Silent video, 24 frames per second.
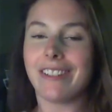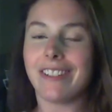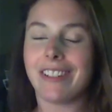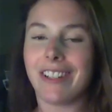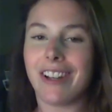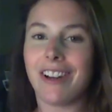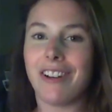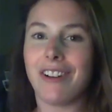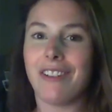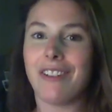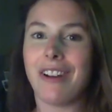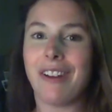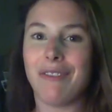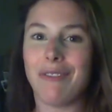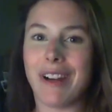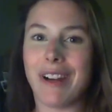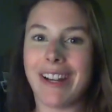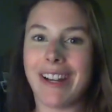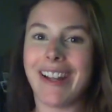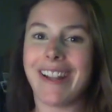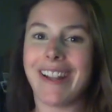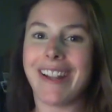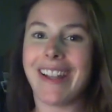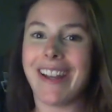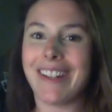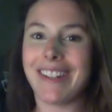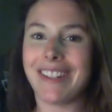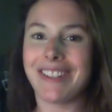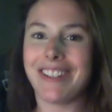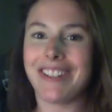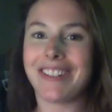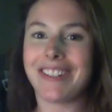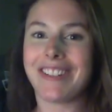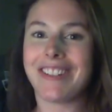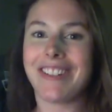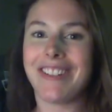So when I get
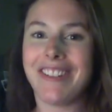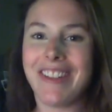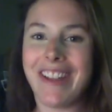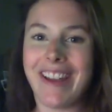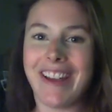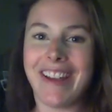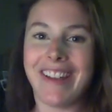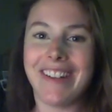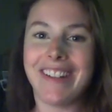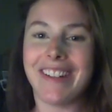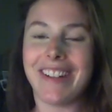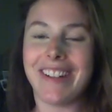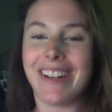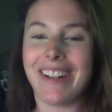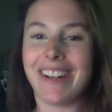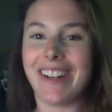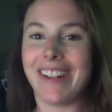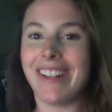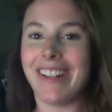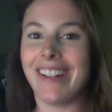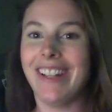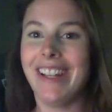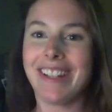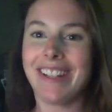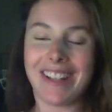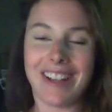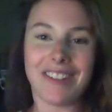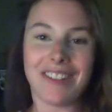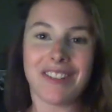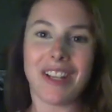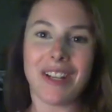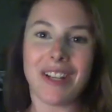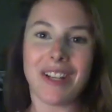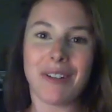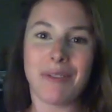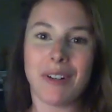close to the end and it
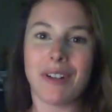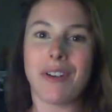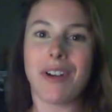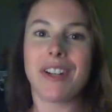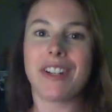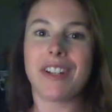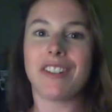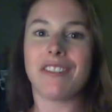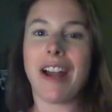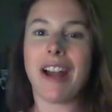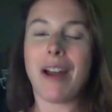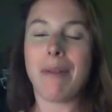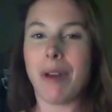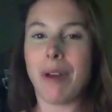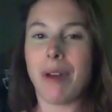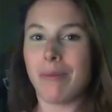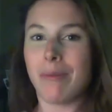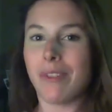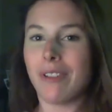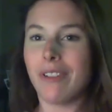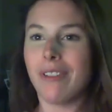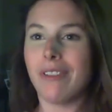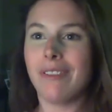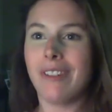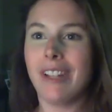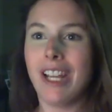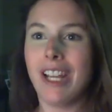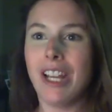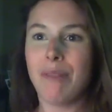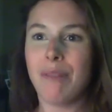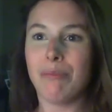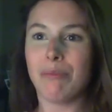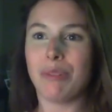sounds like we're going to wrap up soon,